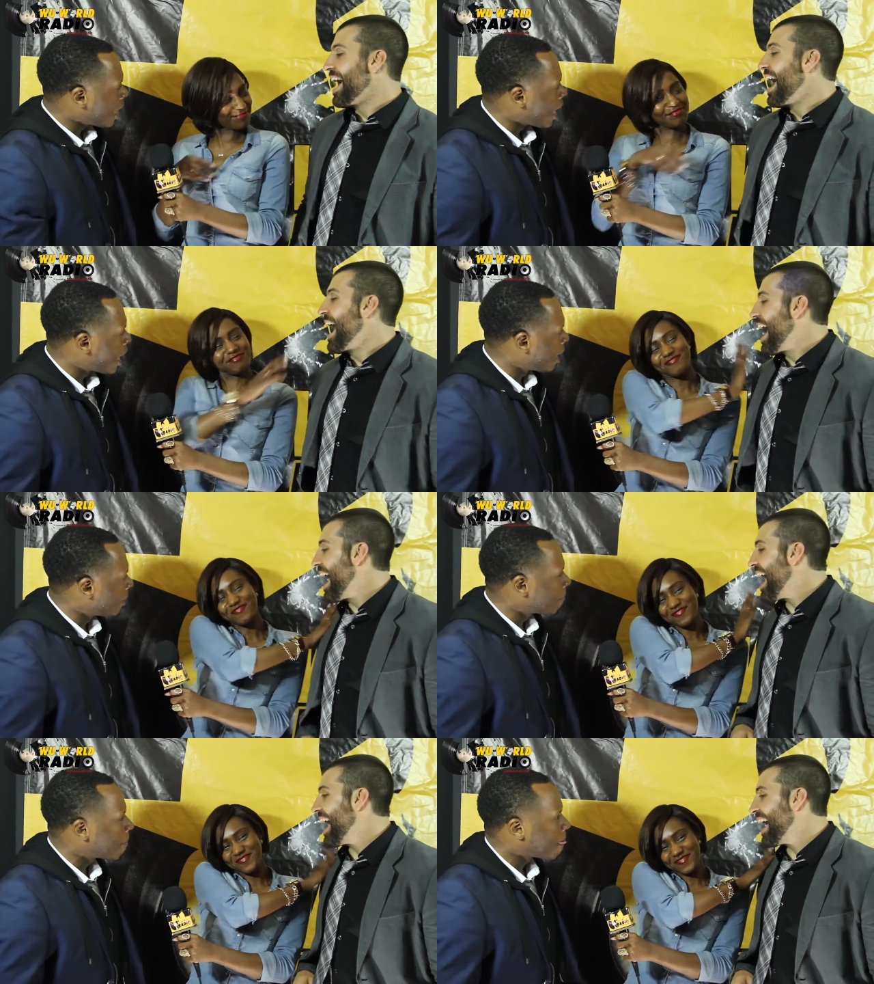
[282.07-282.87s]

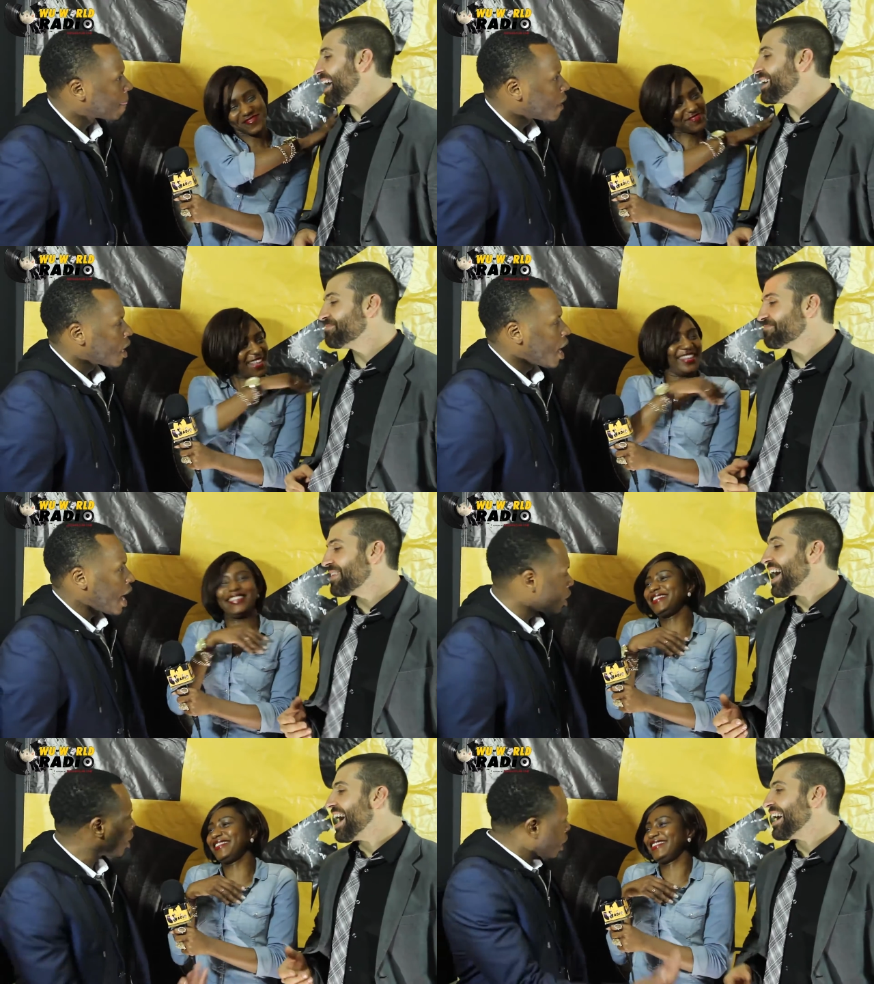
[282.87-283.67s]
Speaker 1: Um,
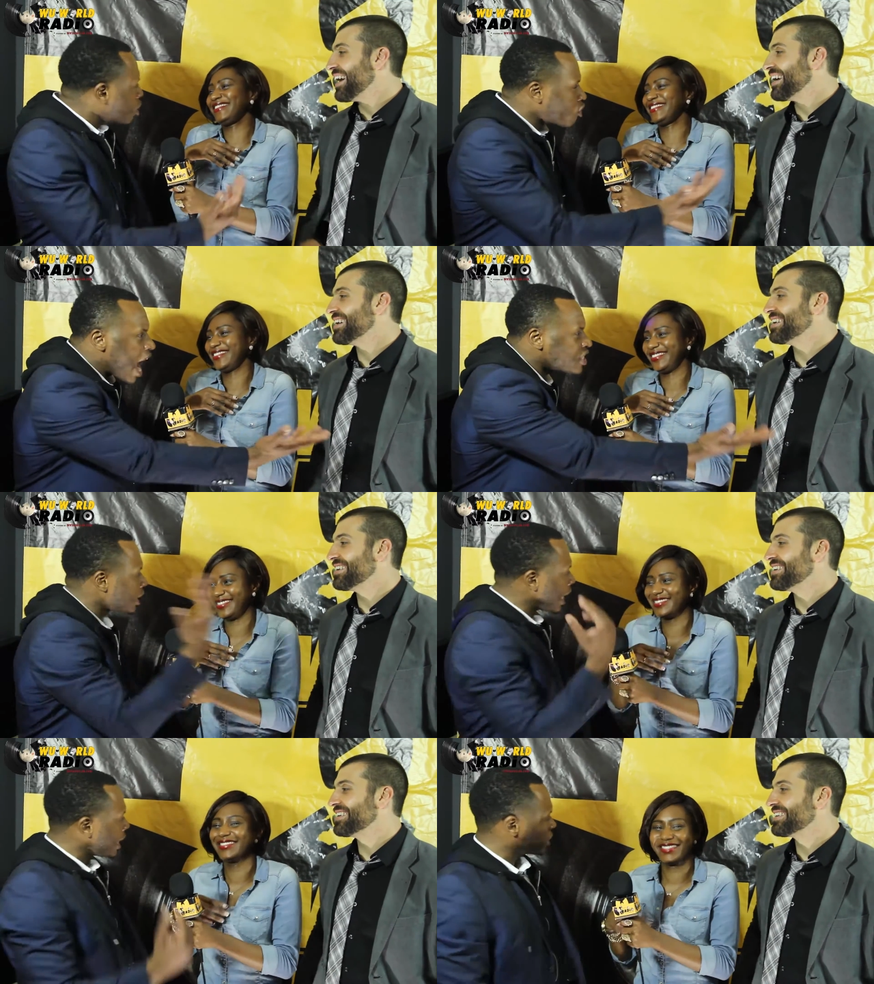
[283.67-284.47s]
and
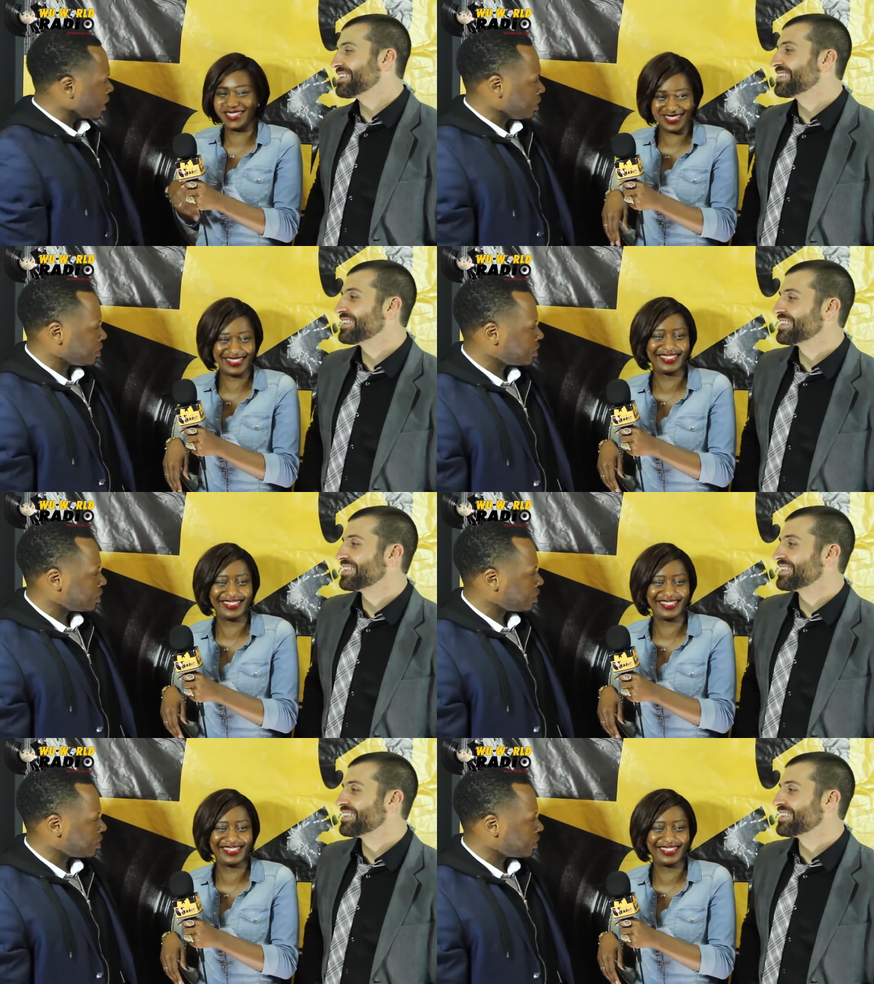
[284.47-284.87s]
congratulations.